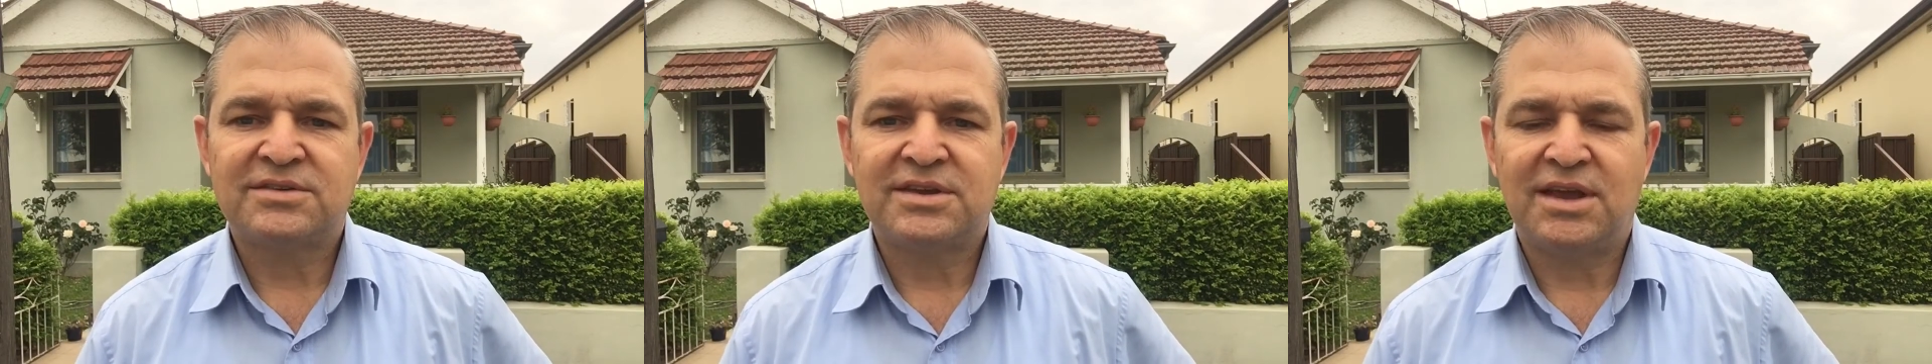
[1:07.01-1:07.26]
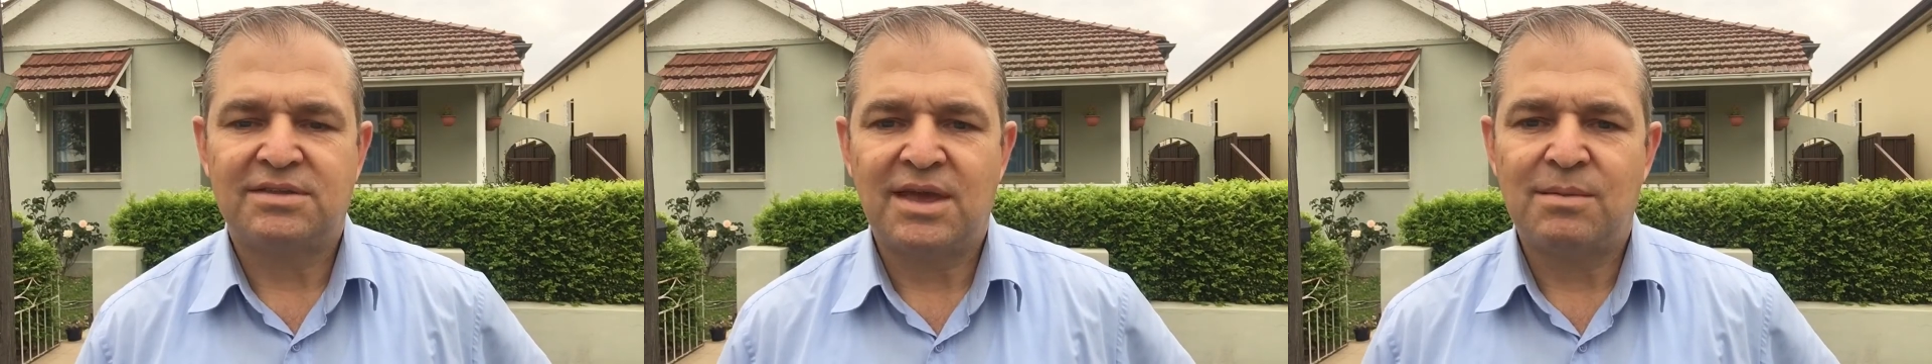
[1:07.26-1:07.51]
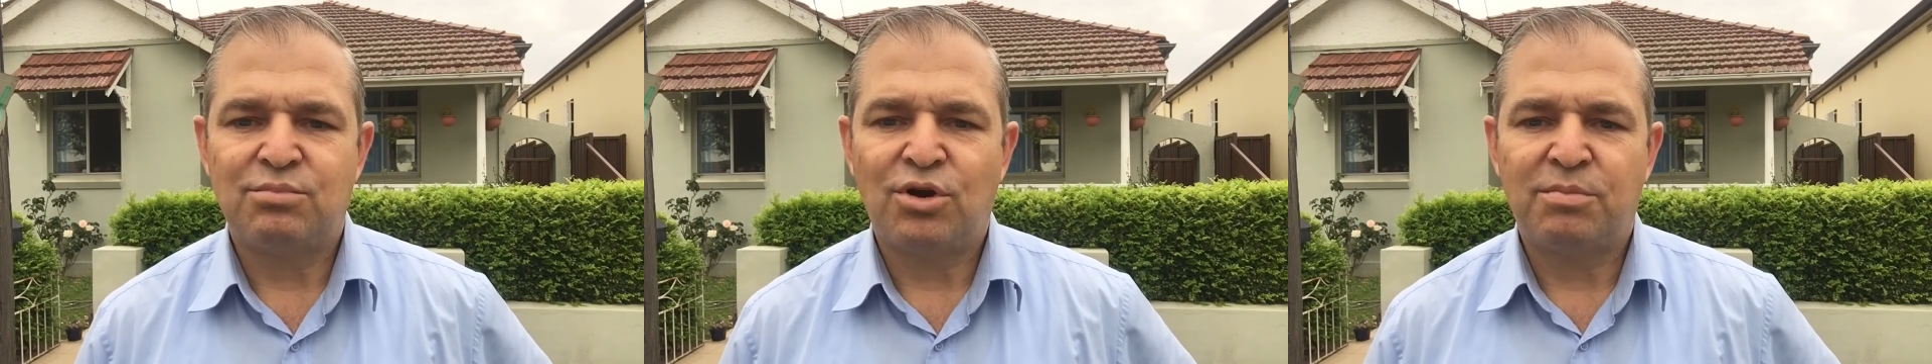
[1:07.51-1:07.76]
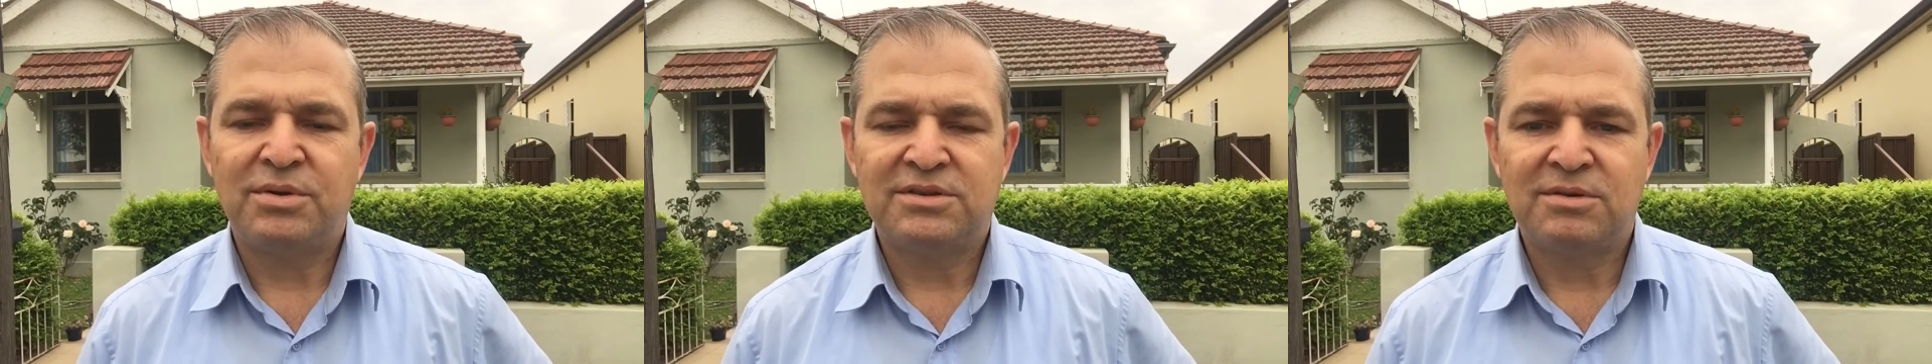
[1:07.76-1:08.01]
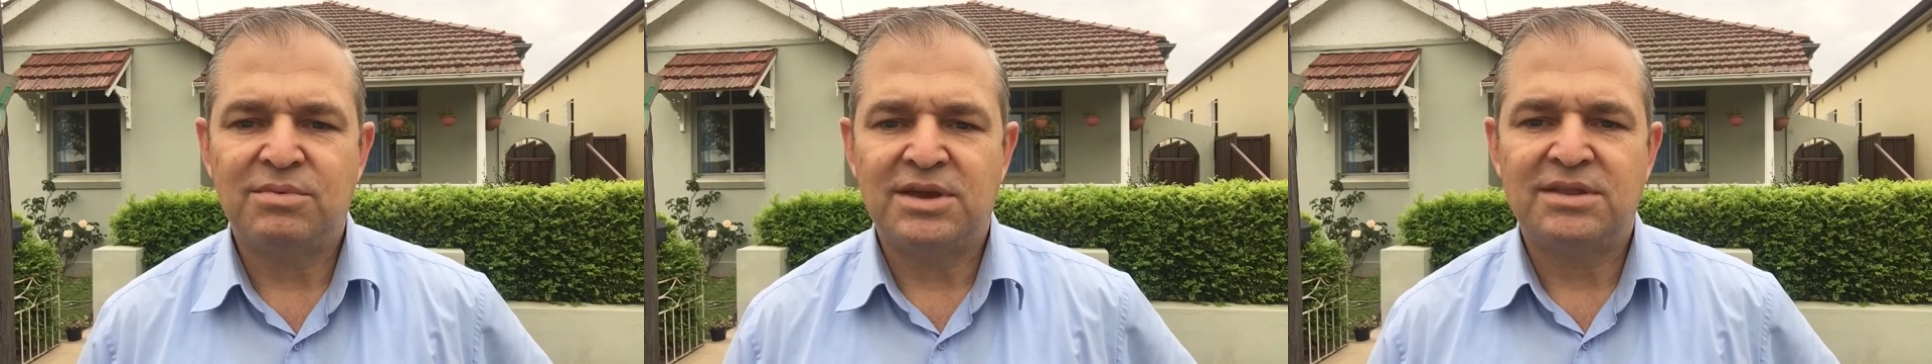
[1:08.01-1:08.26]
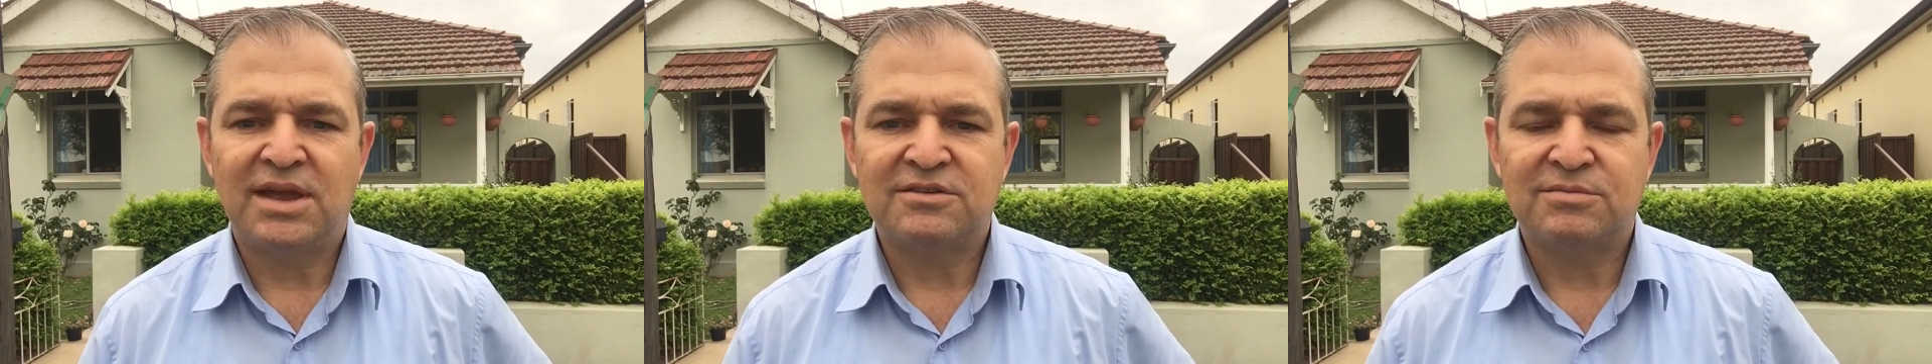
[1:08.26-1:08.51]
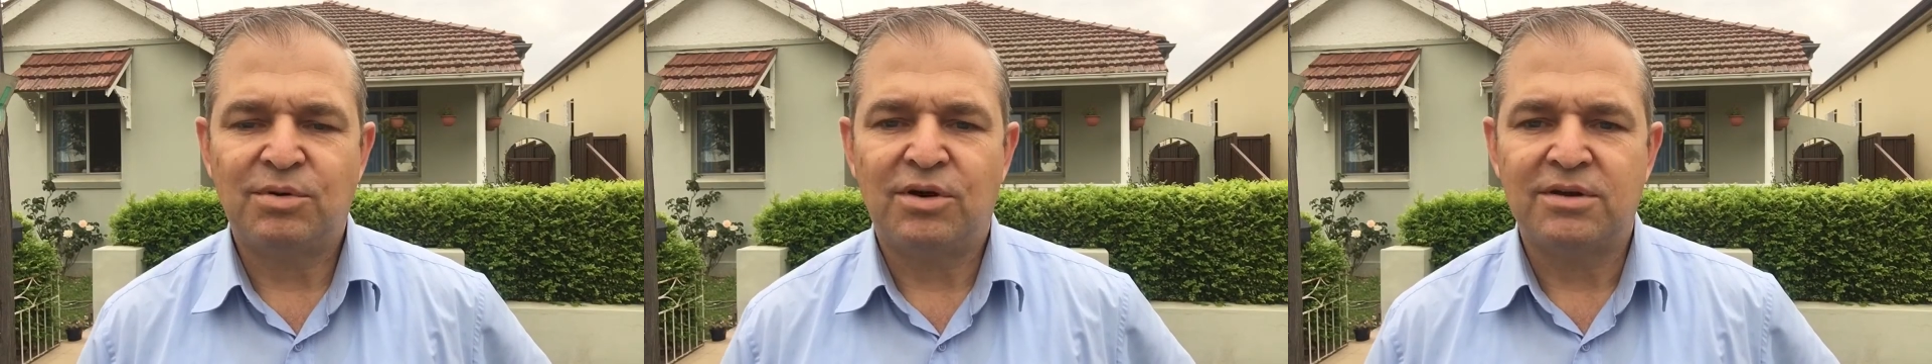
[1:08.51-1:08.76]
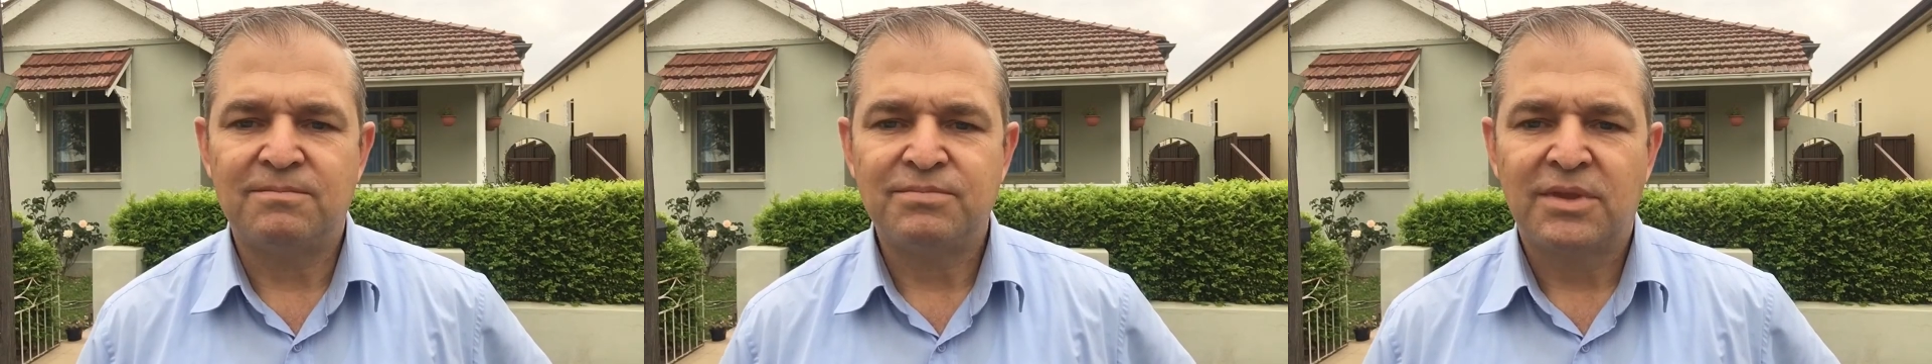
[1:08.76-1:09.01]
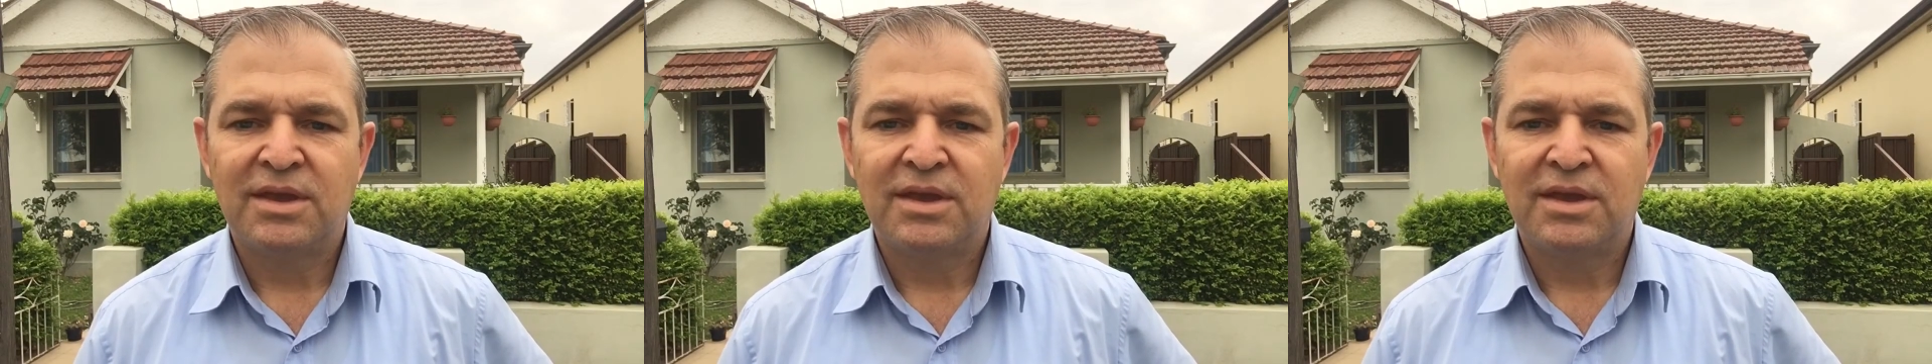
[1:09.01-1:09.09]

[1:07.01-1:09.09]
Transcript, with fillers: to get that property to be in that spot.